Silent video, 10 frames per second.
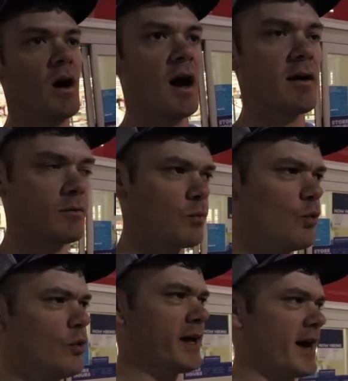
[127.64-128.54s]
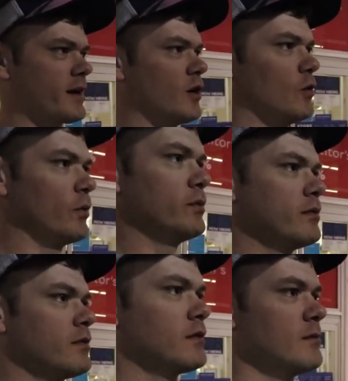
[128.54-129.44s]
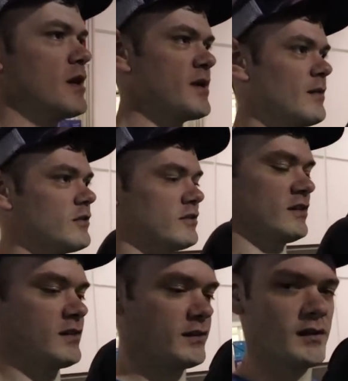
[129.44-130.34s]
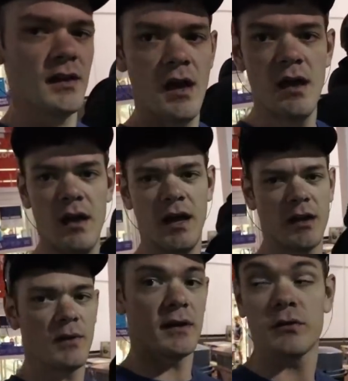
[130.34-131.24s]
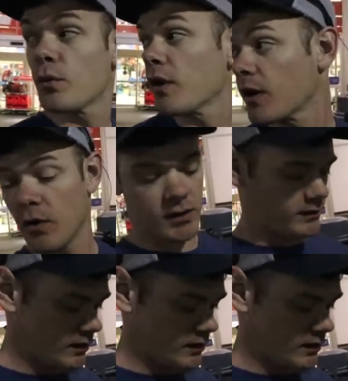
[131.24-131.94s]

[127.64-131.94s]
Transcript: All right, ooh, it got cold. Maybe I'm just a sissy anyways, we're going